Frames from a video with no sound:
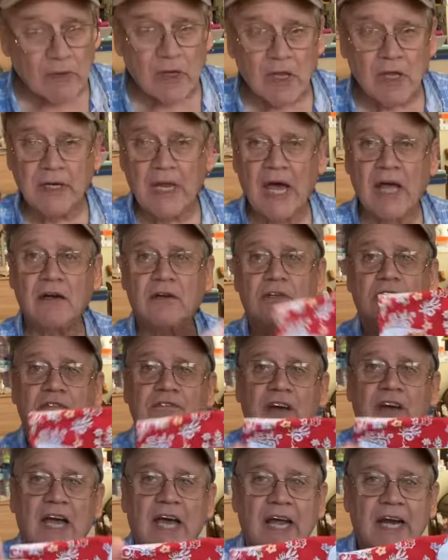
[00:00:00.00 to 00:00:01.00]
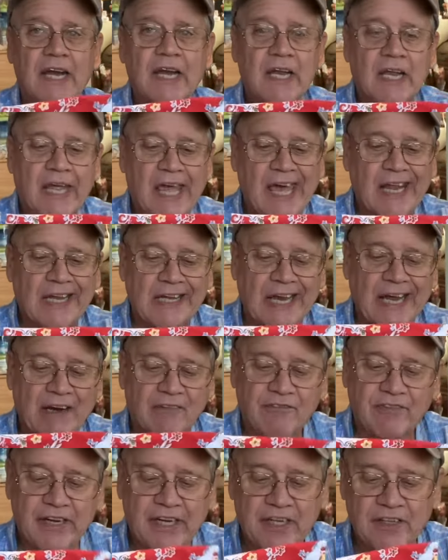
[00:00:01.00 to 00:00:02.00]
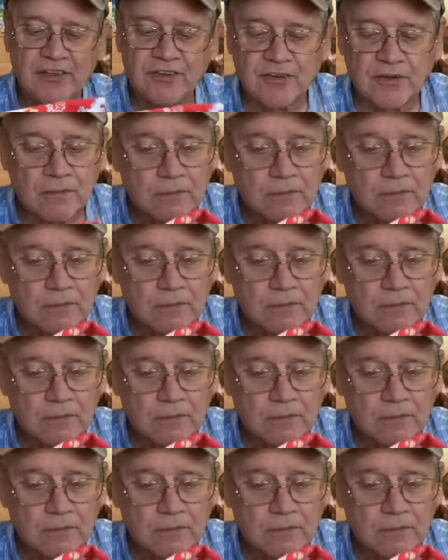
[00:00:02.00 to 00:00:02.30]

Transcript: Now, I don't know if I got any Cadillac fans,